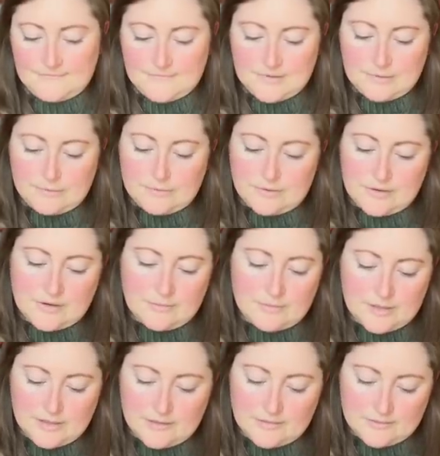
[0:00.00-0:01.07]
I wonder how
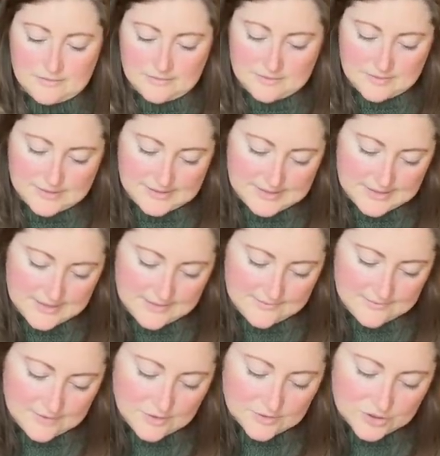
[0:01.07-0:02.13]
many. Let's see,
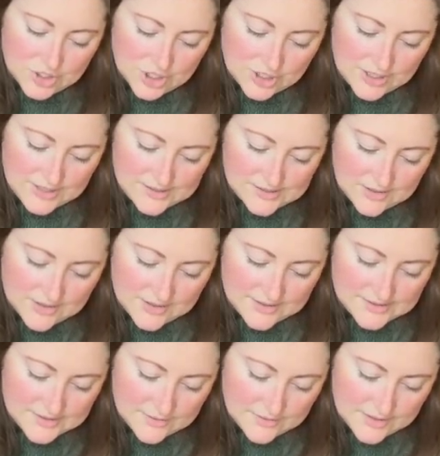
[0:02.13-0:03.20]
or chunky, sorry.
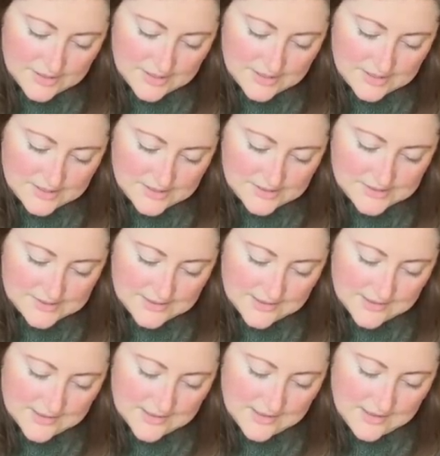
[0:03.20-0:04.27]
So it is
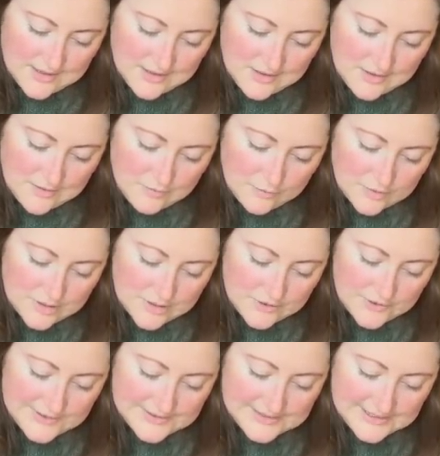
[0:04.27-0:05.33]

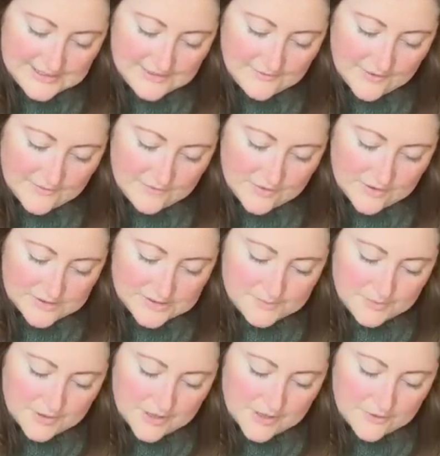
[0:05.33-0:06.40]
165 yards
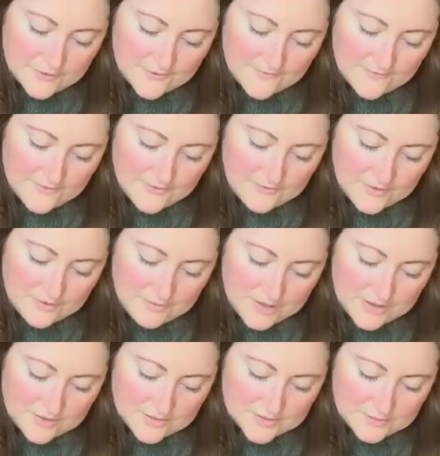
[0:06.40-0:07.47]
per 150
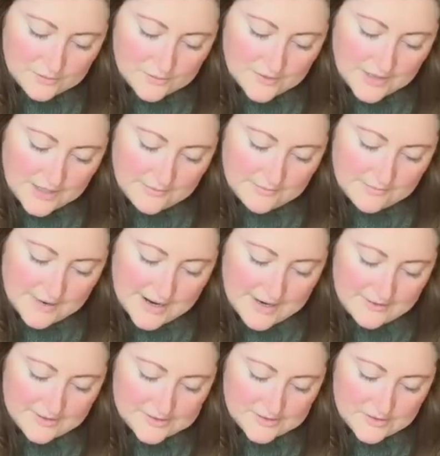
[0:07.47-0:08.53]
meters. Well, that
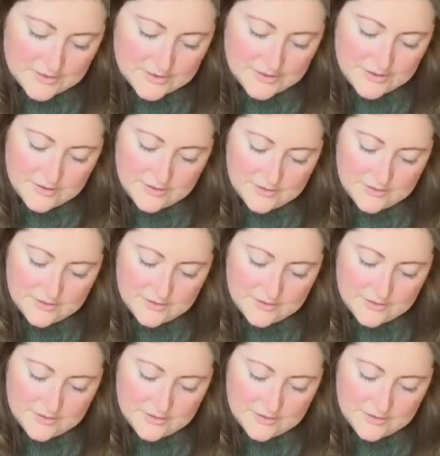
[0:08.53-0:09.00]
math is hard.